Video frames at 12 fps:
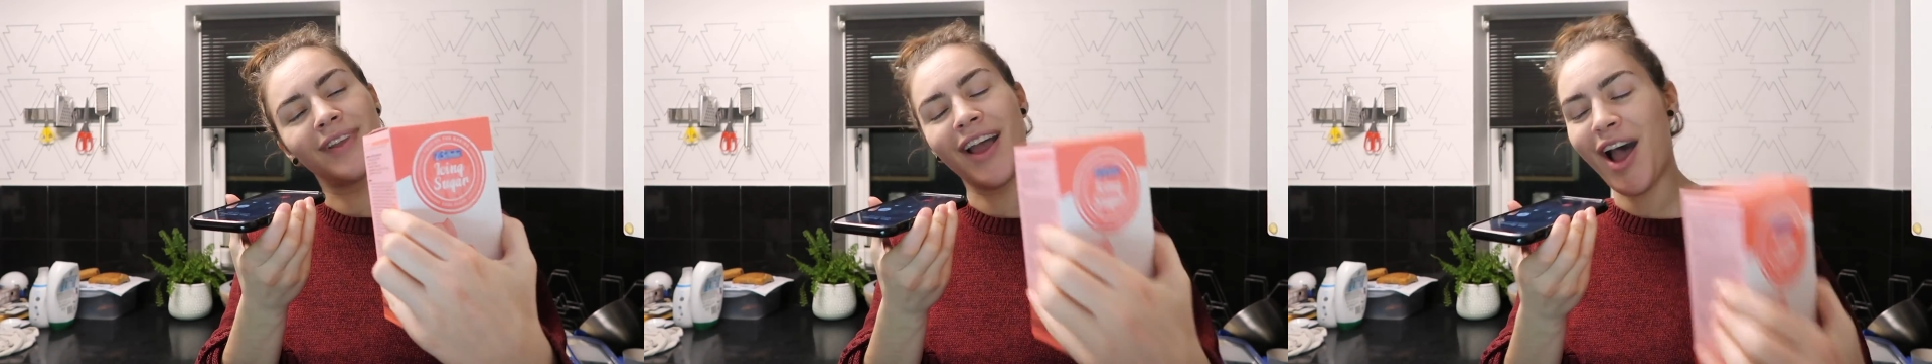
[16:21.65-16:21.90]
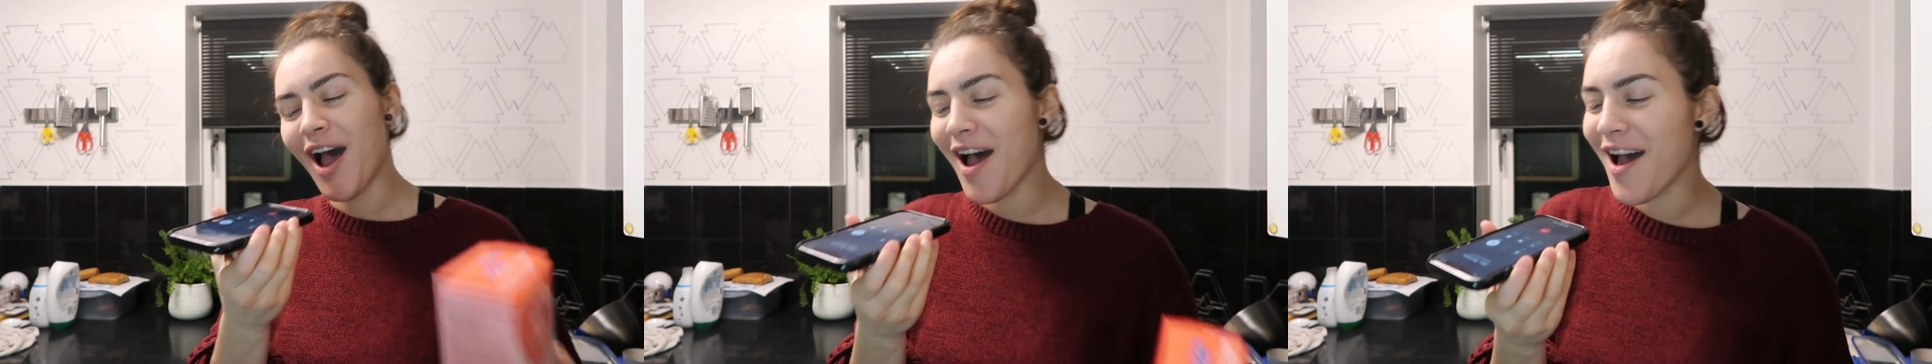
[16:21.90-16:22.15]

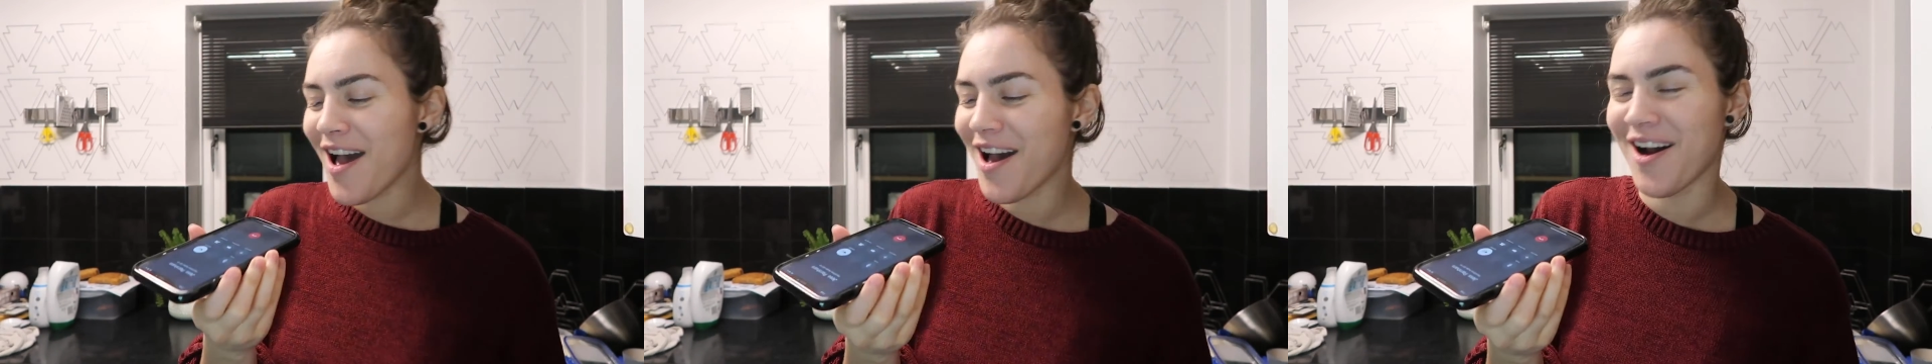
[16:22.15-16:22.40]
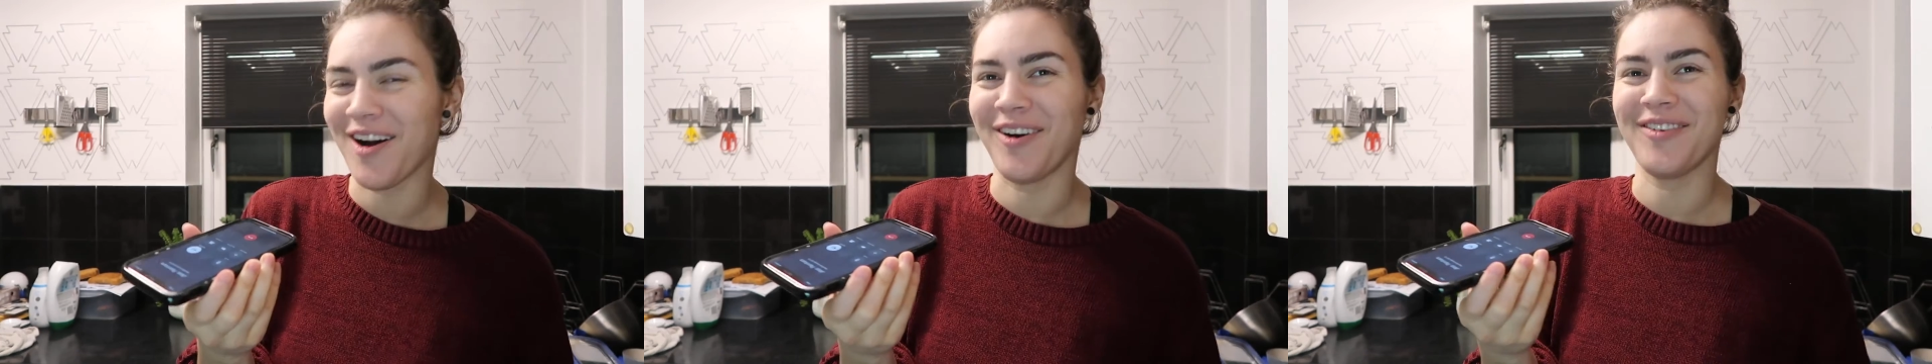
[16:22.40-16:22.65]

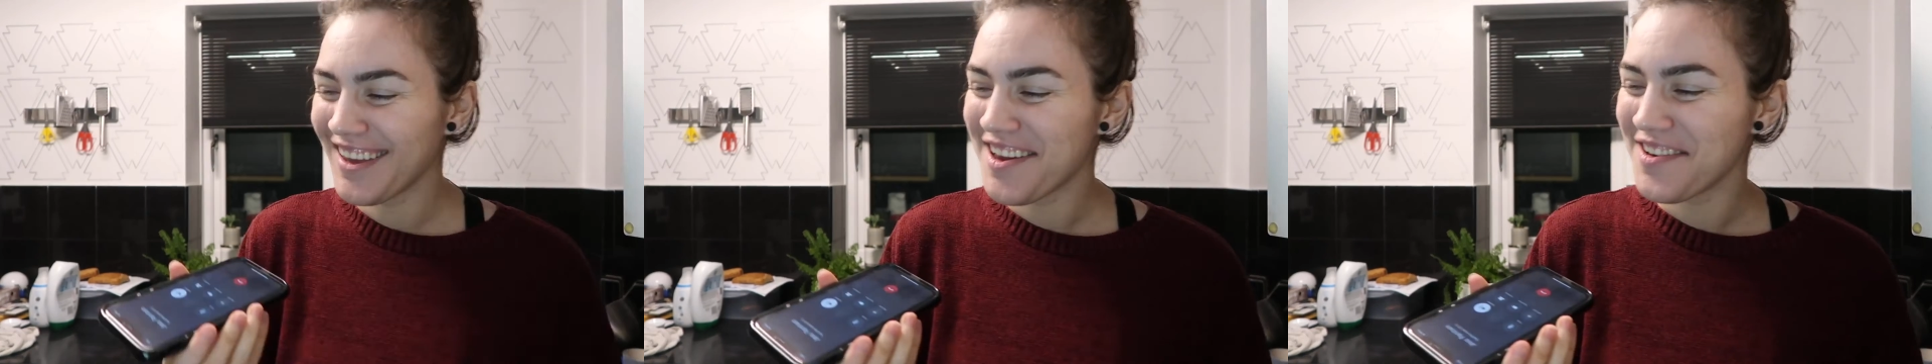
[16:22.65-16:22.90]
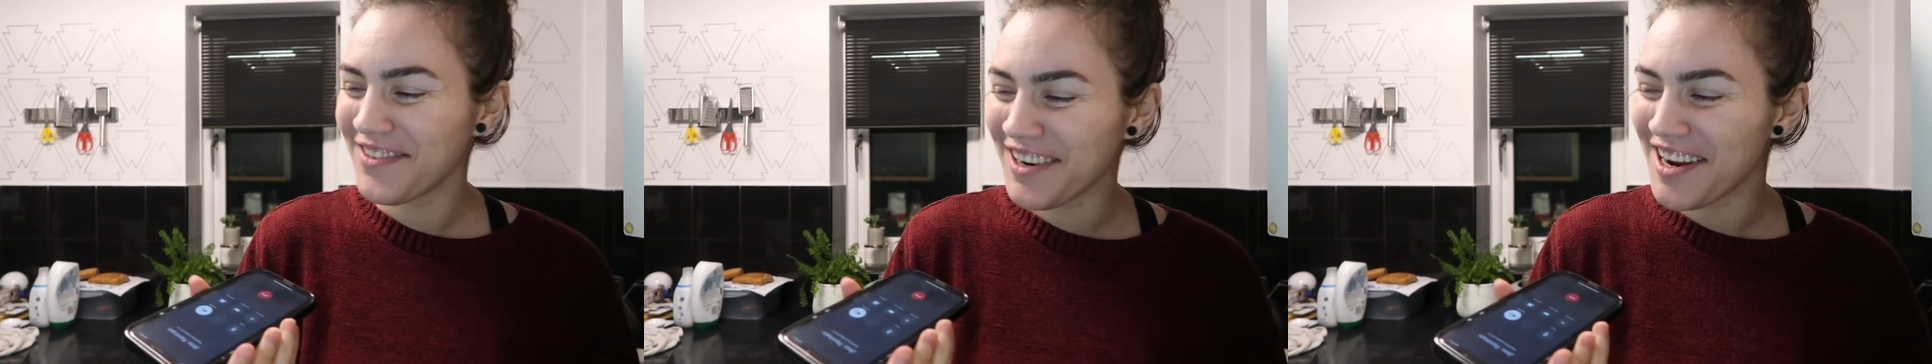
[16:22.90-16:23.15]
Oh,
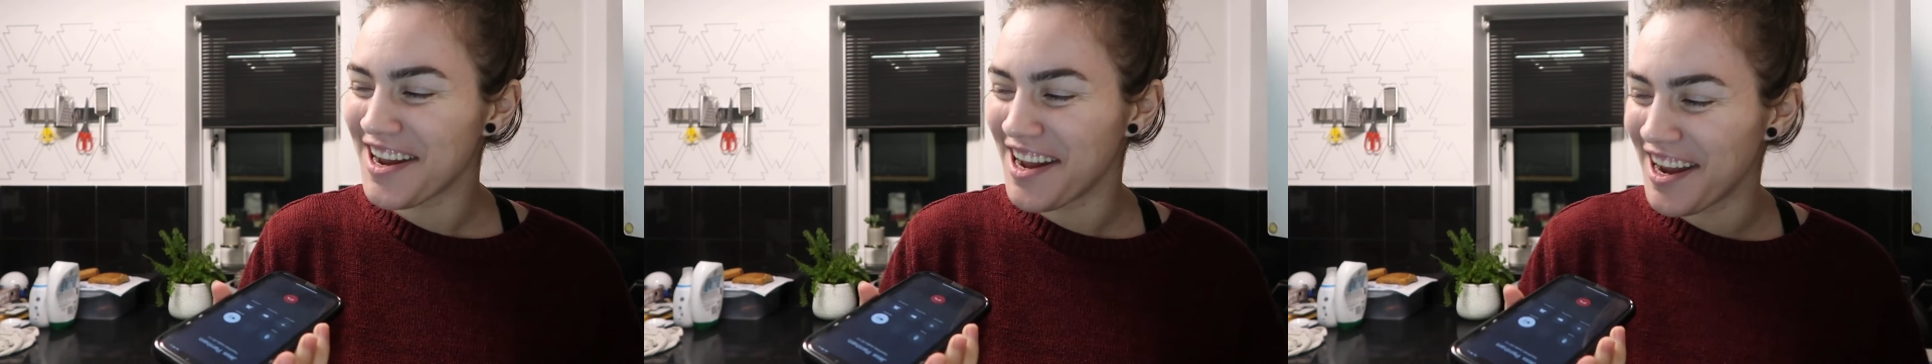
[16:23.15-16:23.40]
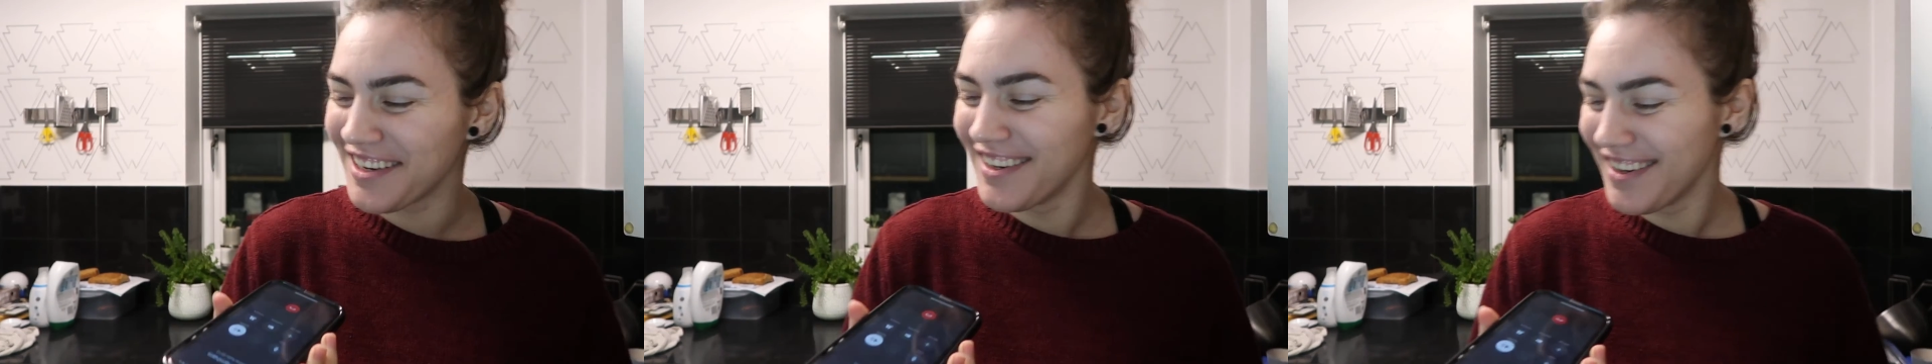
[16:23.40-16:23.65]
we're
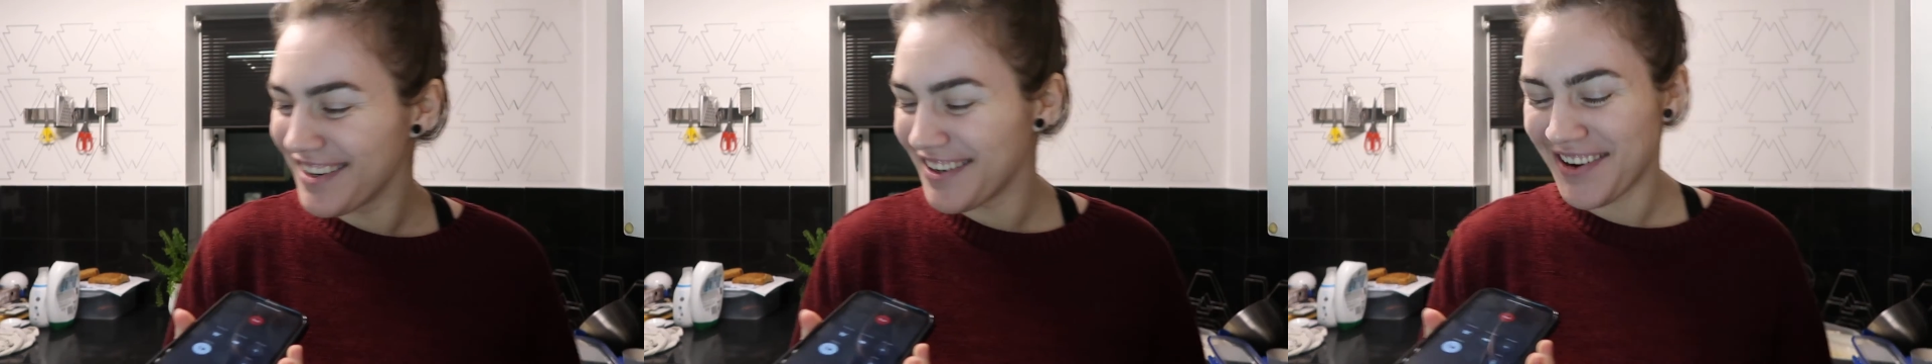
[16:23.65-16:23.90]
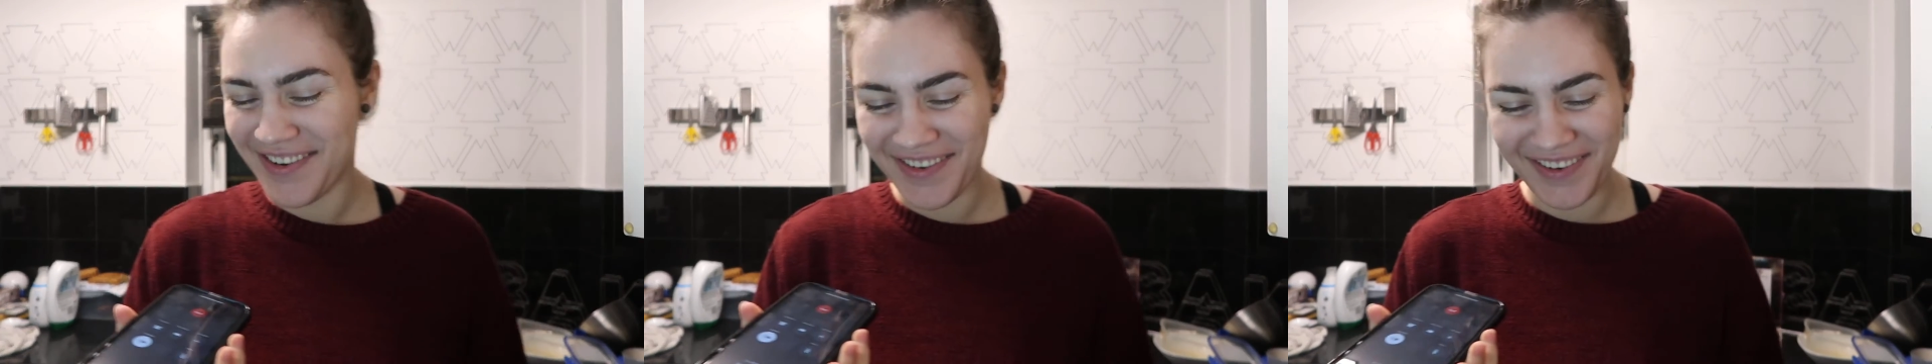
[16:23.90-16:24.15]
good.
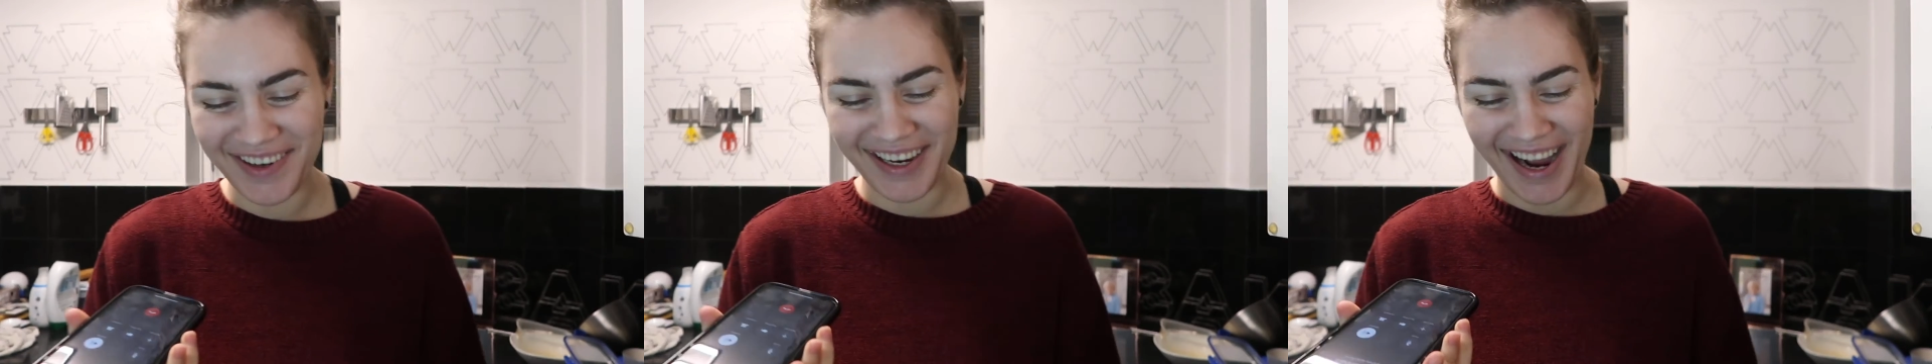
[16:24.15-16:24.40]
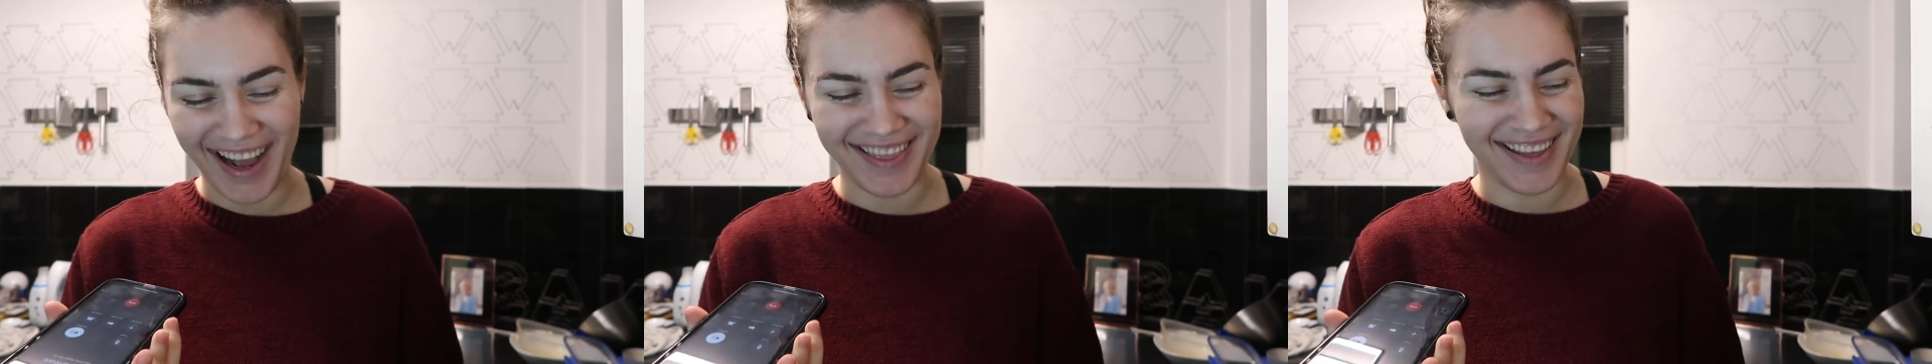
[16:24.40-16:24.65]
We
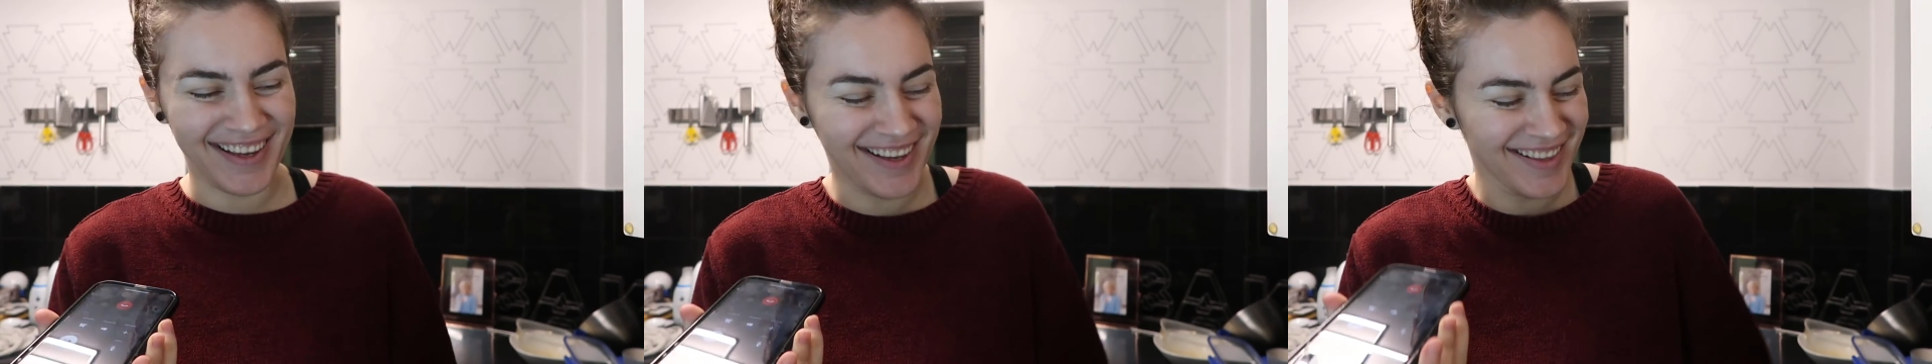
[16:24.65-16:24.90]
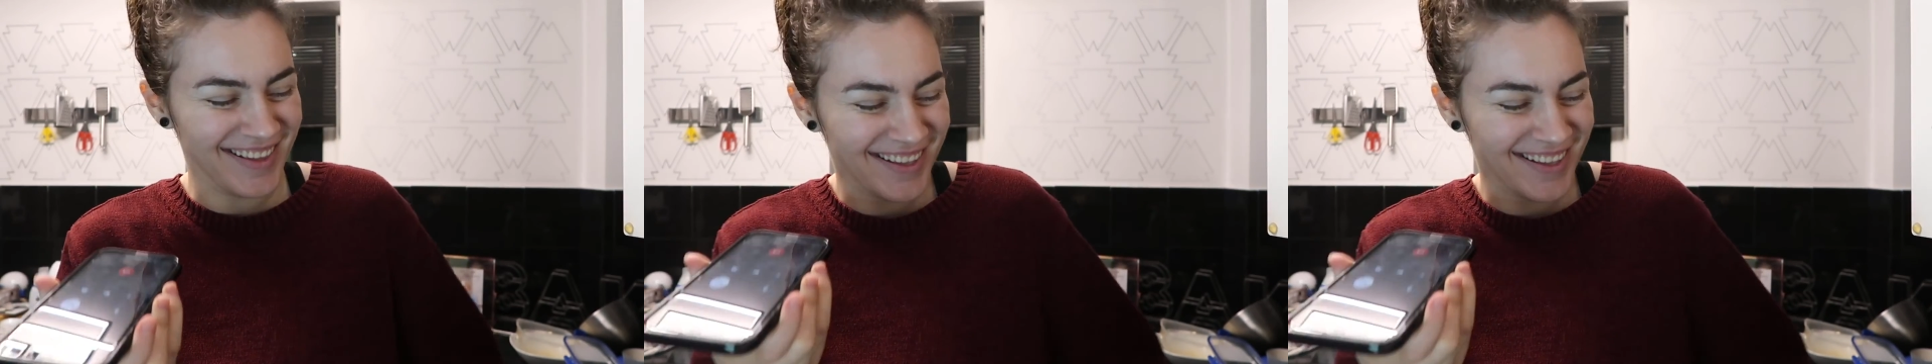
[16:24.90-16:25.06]
got this.